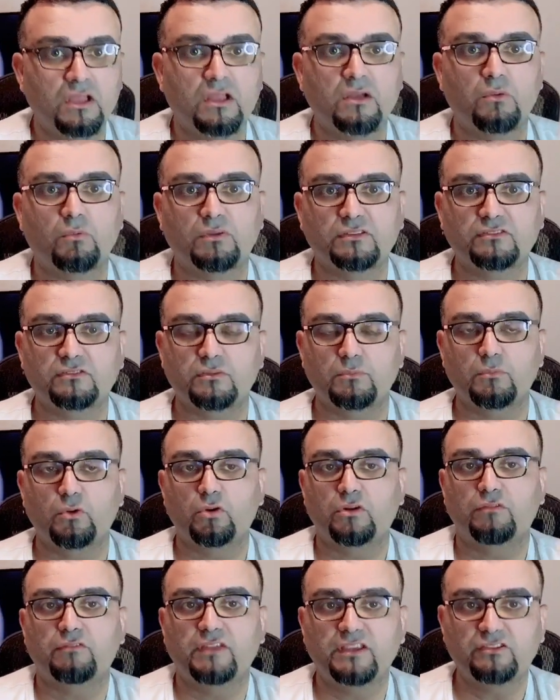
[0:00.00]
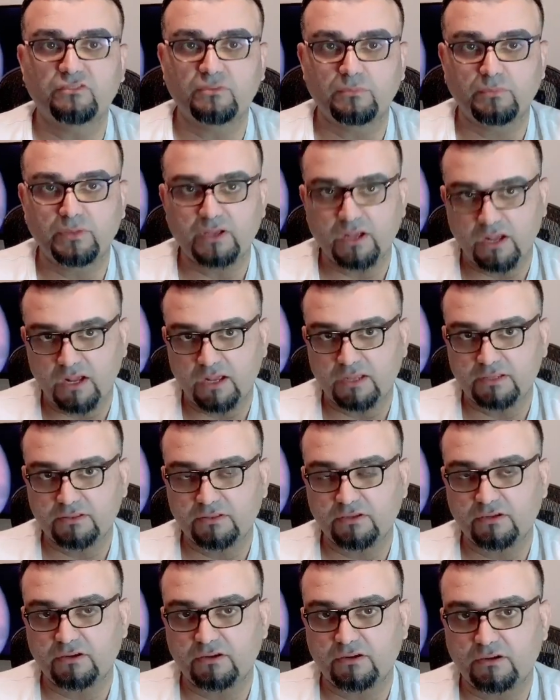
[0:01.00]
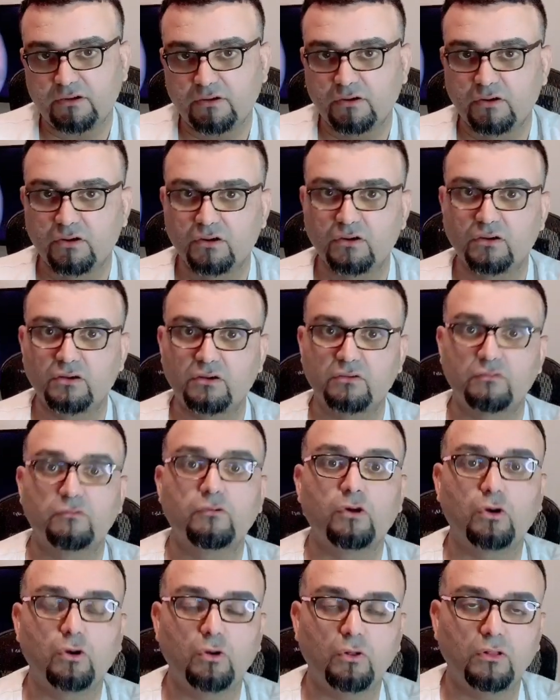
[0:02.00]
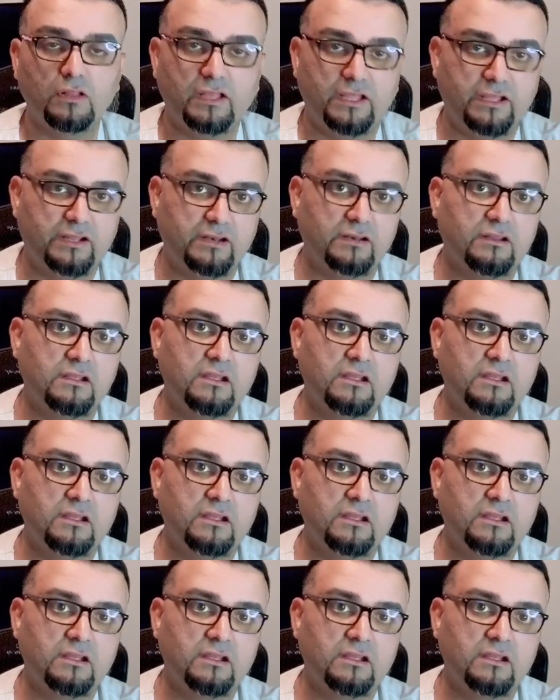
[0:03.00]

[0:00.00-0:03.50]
what's the motivation behind their role, and